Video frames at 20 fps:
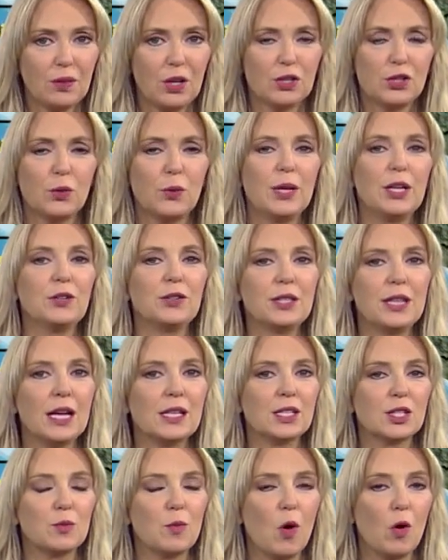So here's
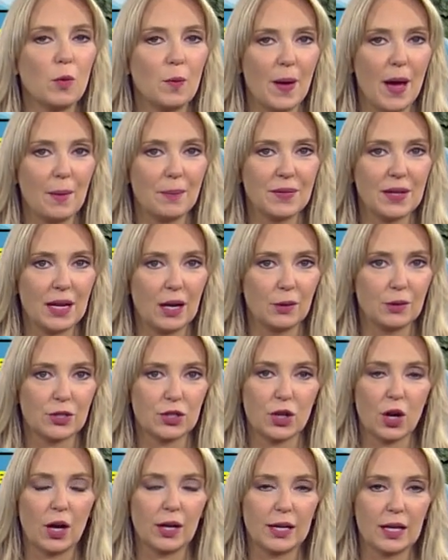that smoke map that I was
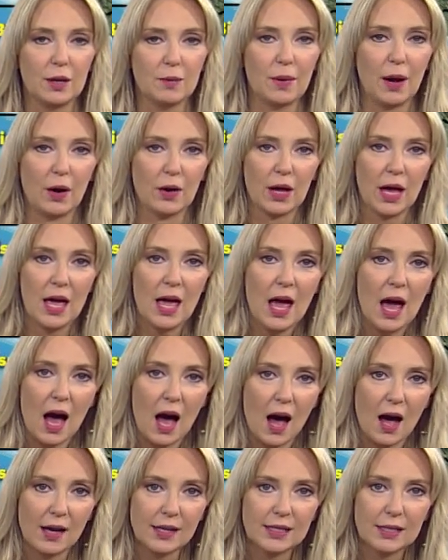talking about.
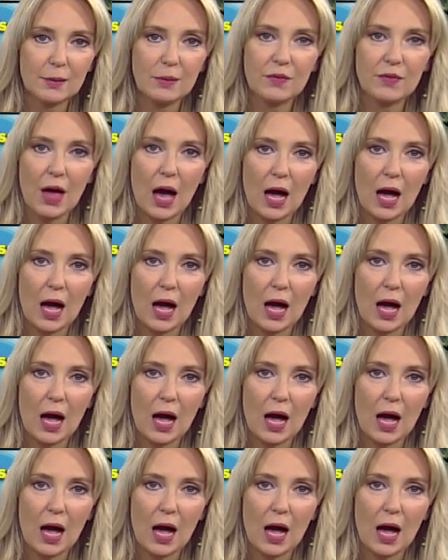Uh, some of the